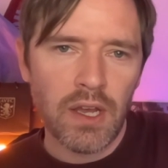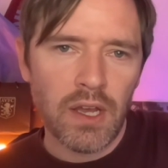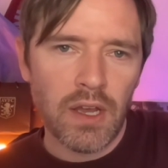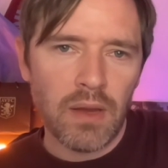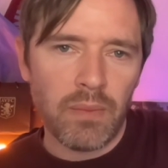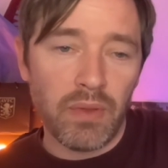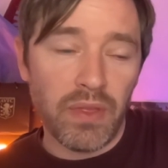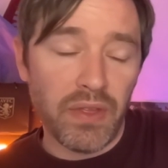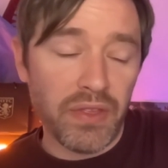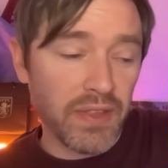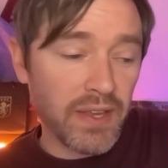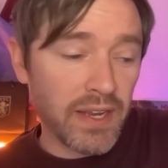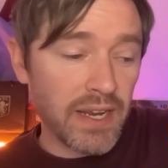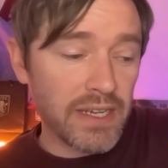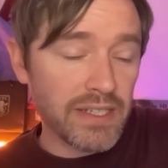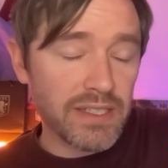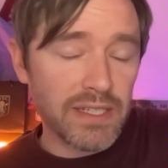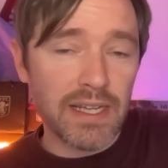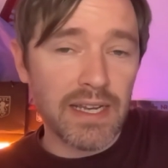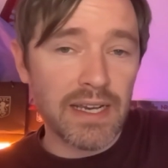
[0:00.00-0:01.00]
But the thing
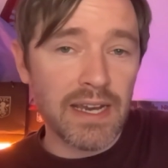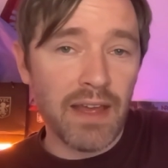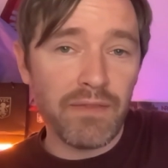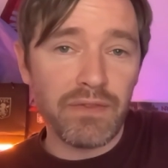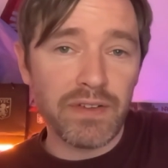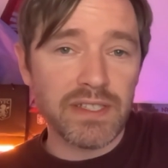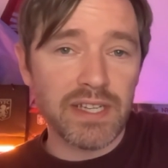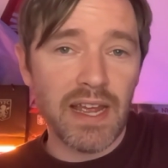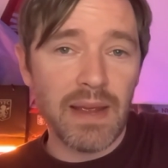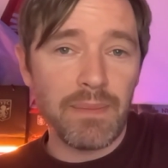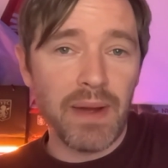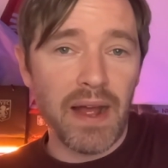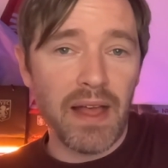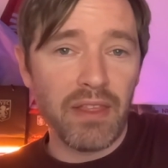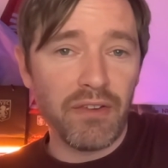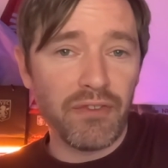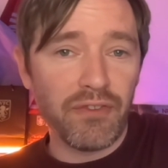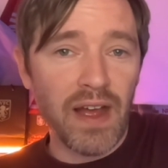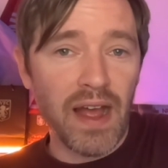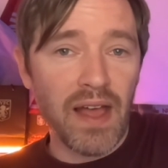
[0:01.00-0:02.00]
is, he can never take back
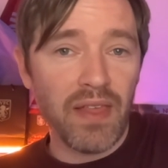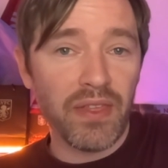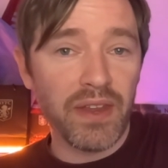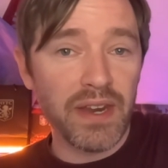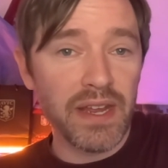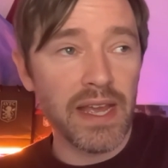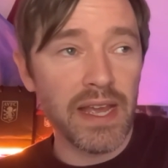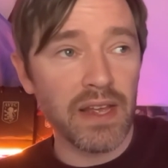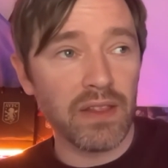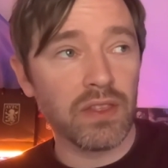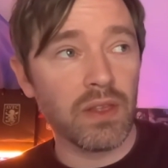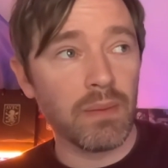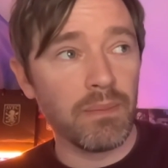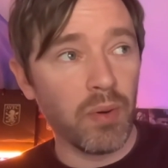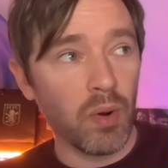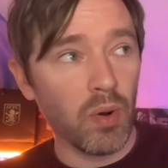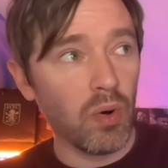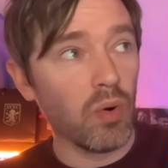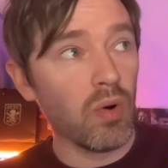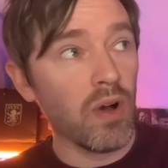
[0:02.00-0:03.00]
the fact that he hit the
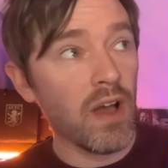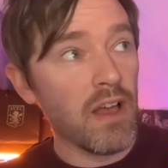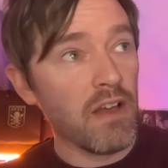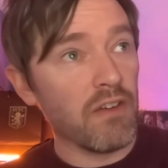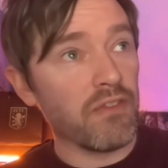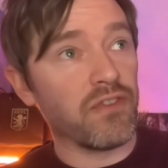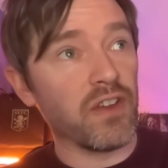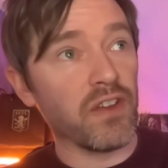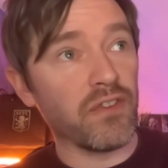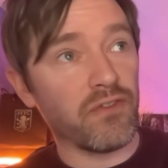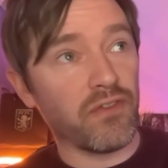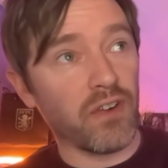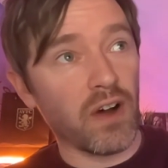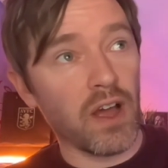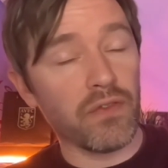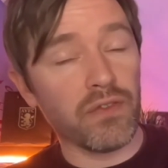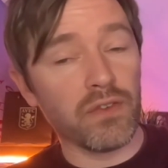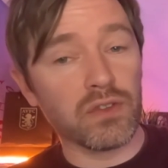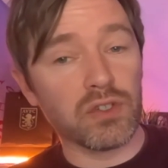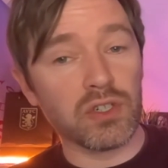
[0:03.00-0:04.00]
ball
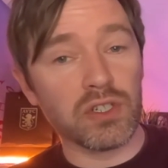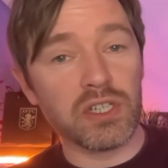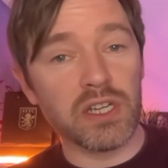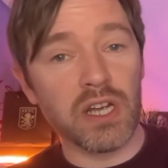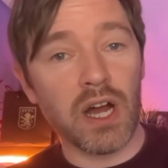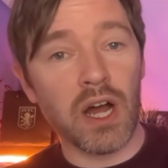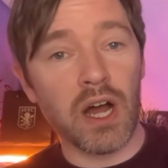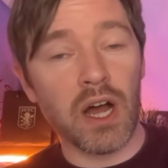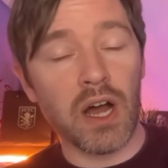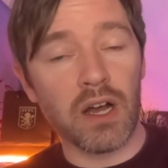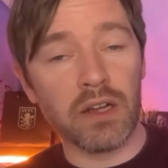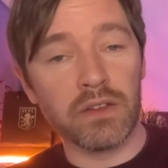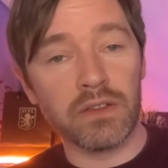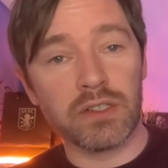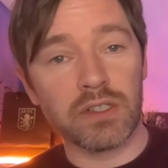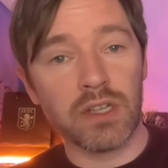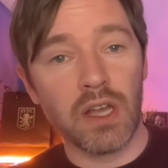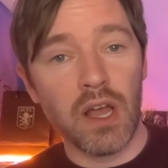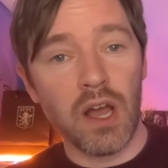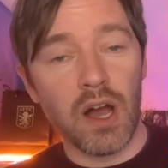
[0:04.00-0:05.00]
500
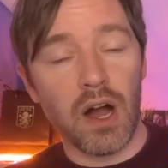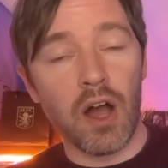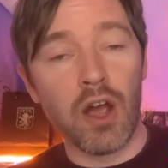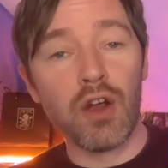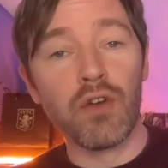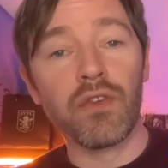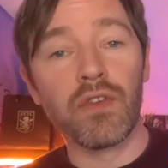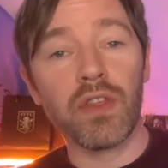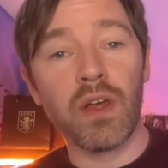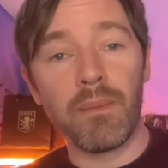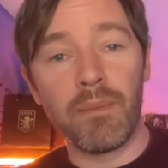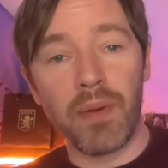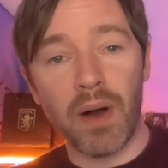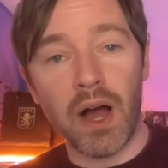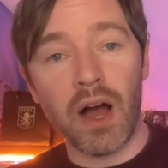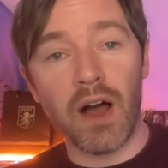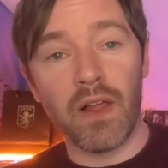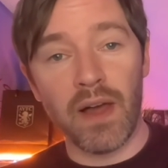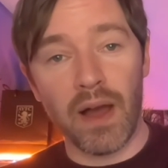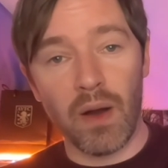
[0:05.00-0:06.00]
yards over the
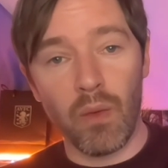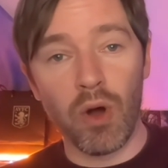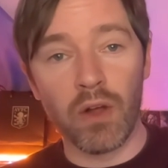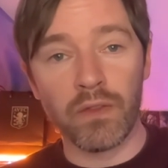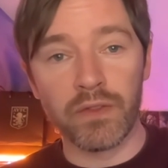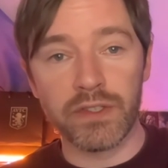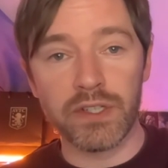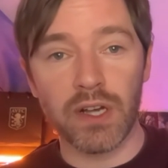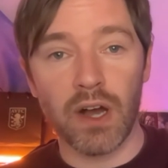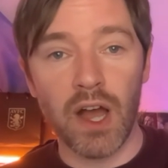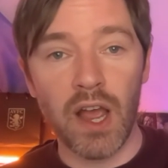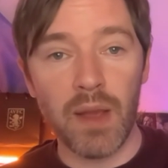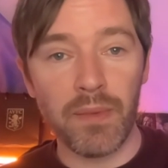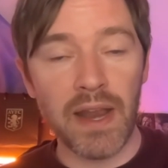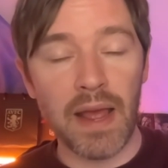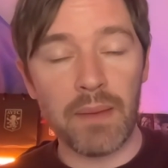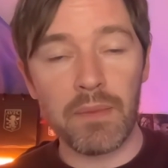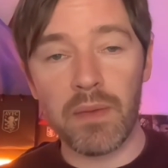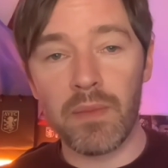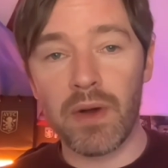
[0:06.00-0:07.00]
bar that one time, and
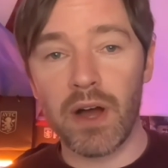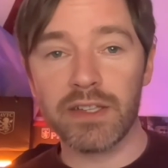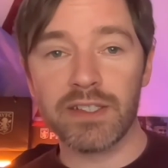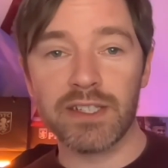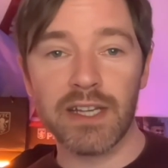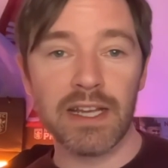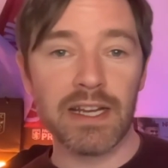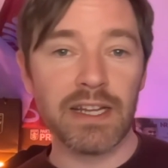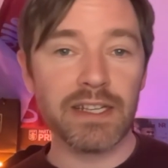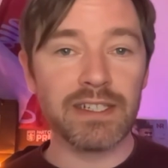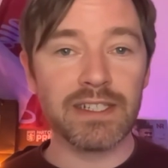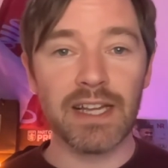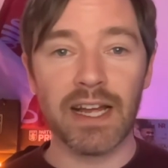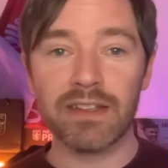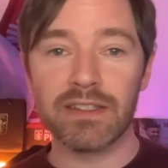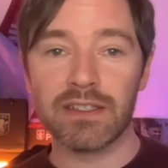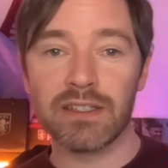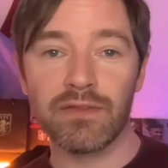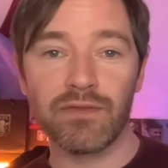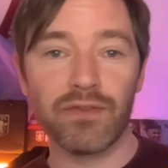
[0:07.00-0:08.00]
Emi Martinez
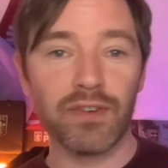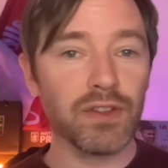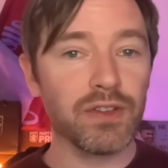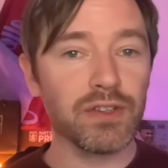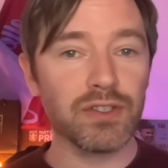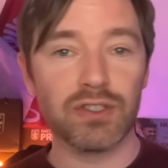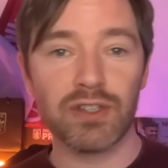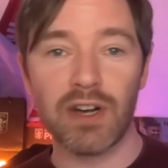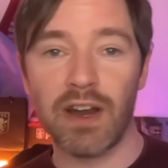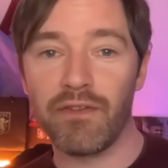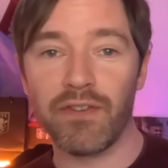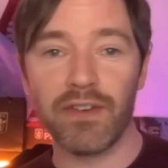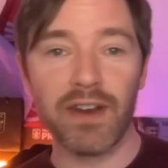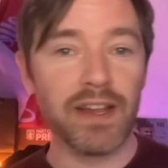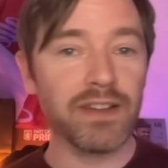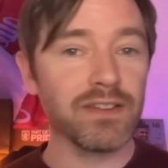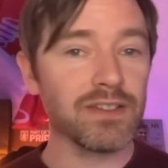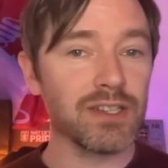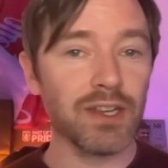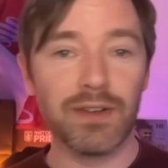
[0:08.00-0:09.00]
danced in front of the Stretford
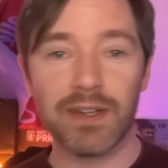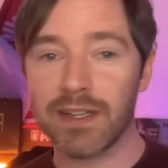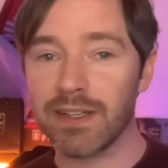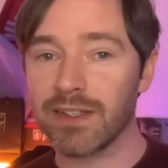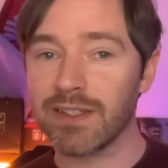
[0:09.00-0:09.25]
end. So he can